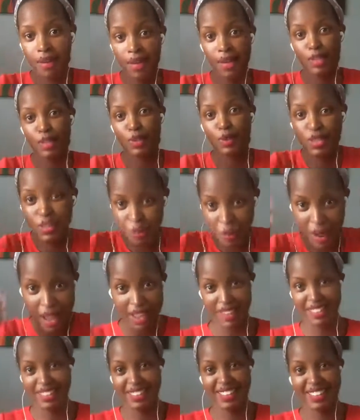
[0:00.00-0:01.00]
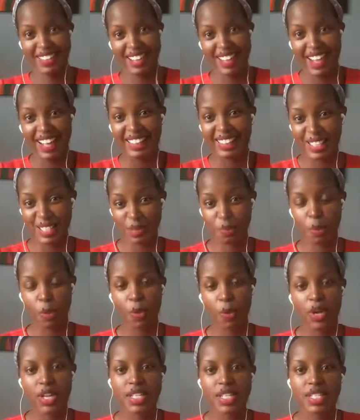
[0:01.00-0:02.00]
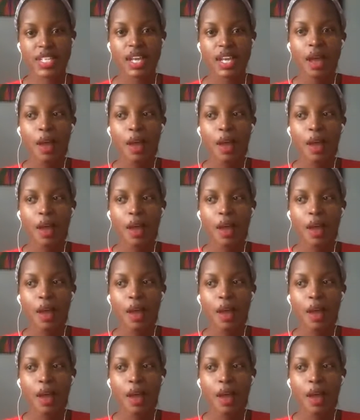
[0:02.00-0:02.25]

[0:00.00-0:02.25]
it's not mine at this point.